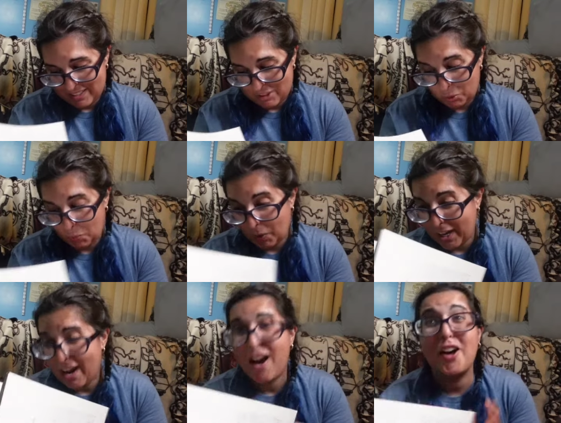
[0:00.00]

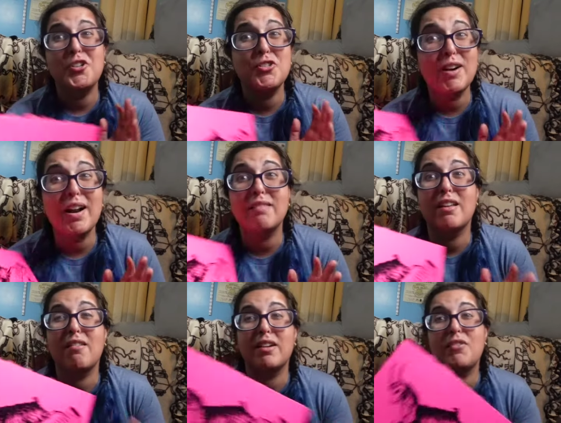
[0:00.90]
three hundred, and
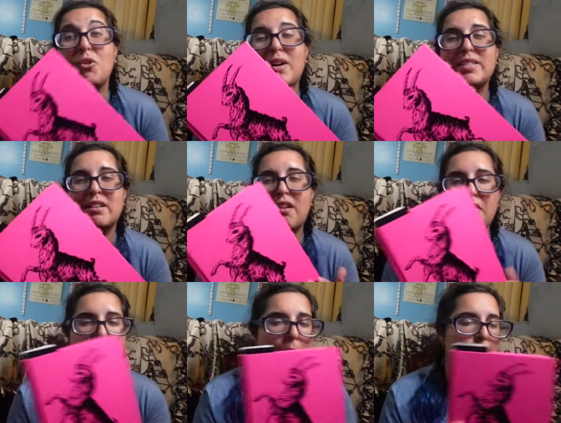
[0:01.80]
then I'll give you guys
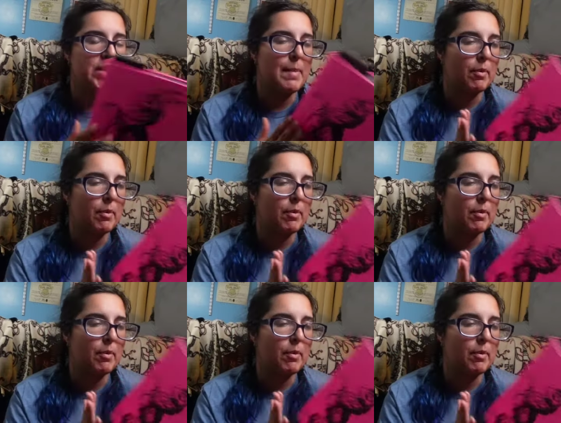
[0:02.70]
another update.